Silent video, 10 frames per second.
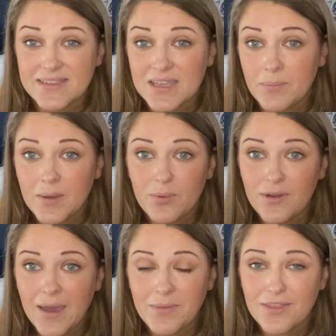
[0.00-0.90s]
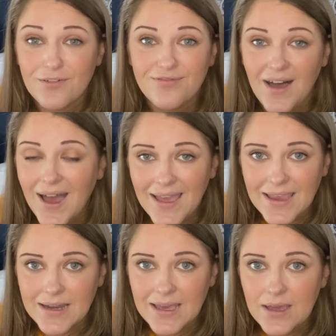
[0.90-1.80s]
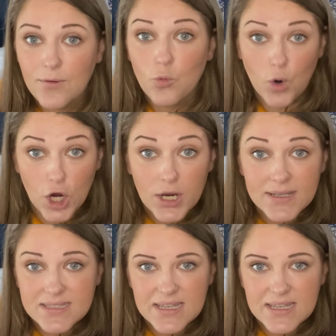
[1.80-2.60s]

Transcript: Some people, I mean, they're fine, it works,